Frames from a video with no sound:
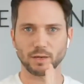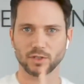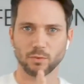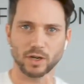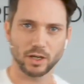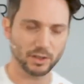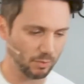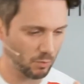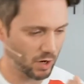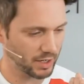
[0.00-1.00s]
so we're going to
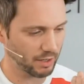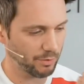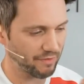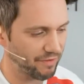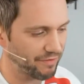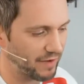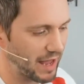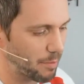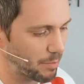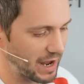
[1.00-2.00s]
be working with a
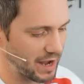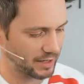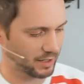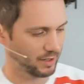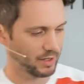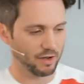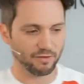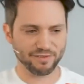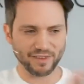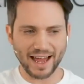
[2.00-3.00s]
flat back,
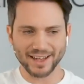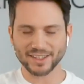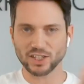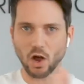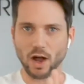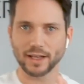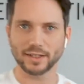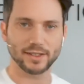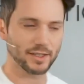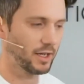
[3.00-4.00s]
flat
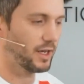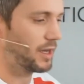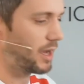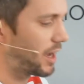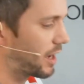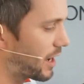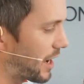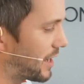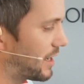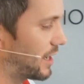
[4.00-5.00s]
sides,
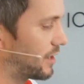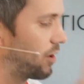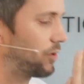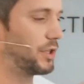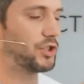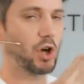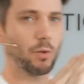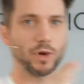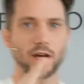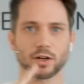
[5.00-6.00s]
and then on the
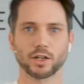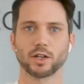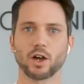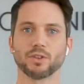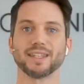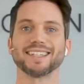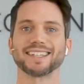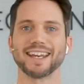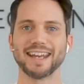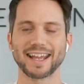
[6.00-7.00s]
top we are going to go
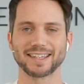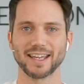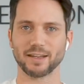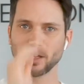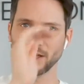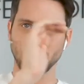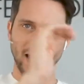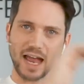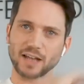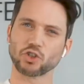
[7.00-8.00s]
disconnected
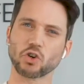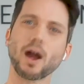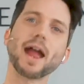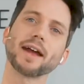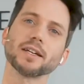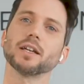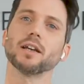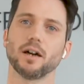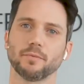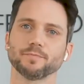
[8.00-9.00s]
and triangular.